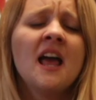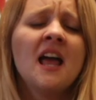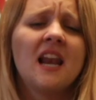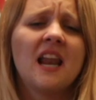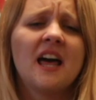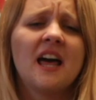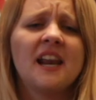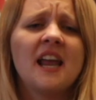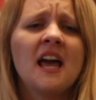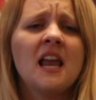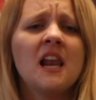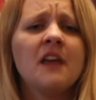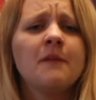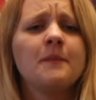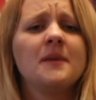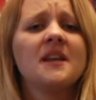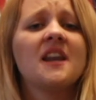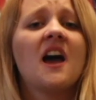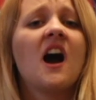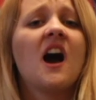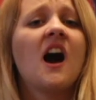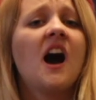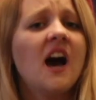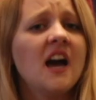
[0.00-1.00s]
La Real have been
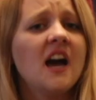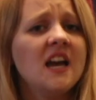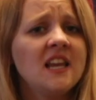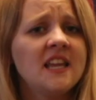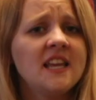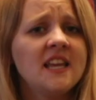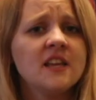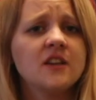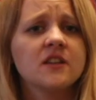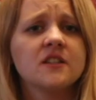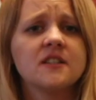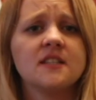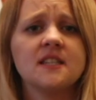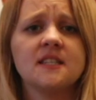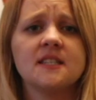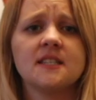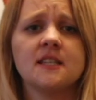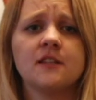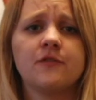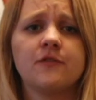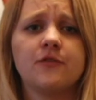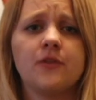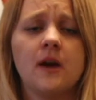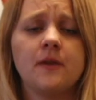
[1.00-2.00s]
highly
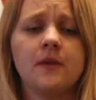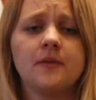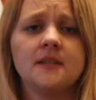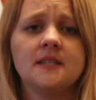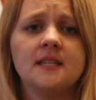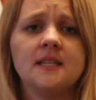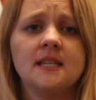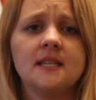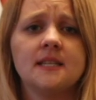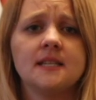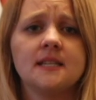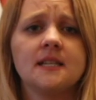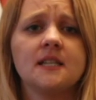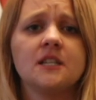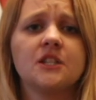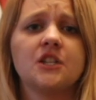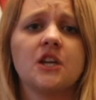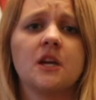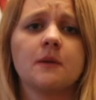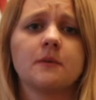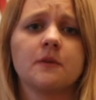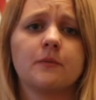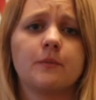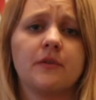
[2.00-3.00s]
inconsistent throughout the season in
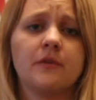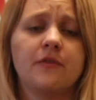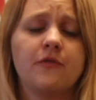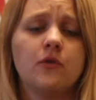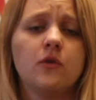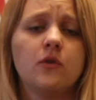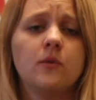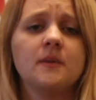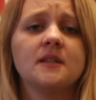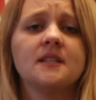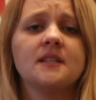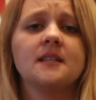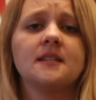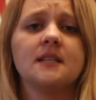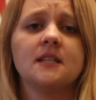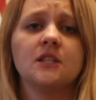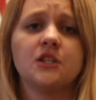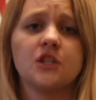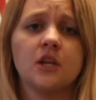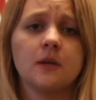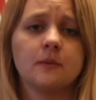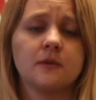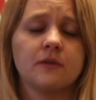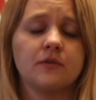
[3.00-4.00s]
terms of performances, in
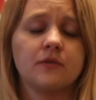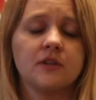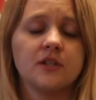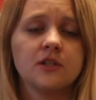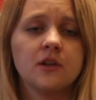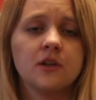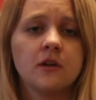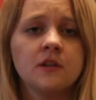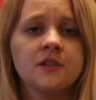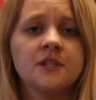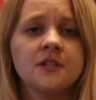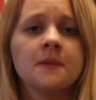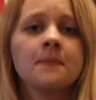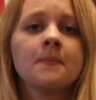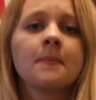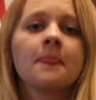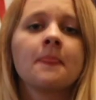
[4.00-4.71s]
terms of results,